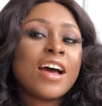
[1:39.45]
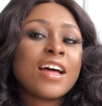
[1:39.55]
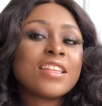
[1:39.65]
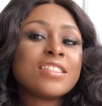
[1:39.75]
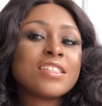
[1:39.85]

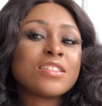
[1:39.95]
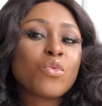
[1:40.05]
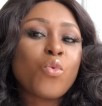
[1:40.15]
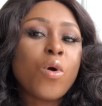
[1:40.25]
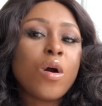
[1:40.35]
and this is the
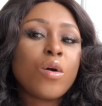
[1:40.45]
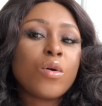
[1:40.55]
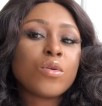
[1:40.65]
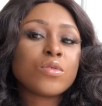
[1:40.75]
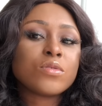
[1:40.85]

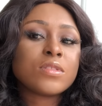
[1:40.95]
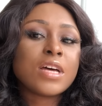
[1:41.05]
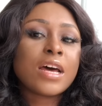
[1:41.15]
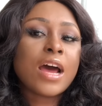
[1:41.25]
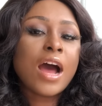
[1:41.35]
walls
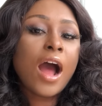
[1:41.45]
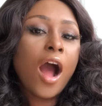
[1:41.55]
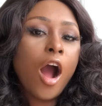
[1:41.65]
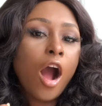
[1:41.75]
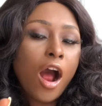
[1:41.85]
that
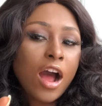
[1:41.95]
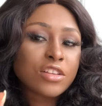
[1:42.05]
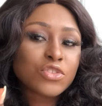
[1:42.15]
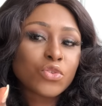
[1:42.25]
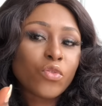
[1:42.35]
are
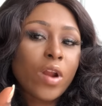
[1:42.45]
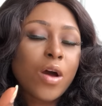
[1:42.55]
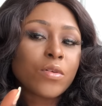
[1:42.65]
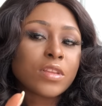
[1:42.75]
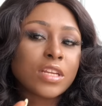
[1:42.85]

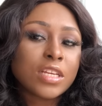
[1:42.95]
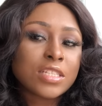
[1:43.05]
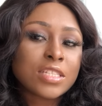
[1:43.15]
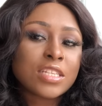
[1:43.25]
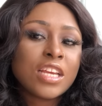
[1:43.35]
surrounding
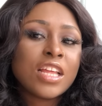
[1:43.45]
it.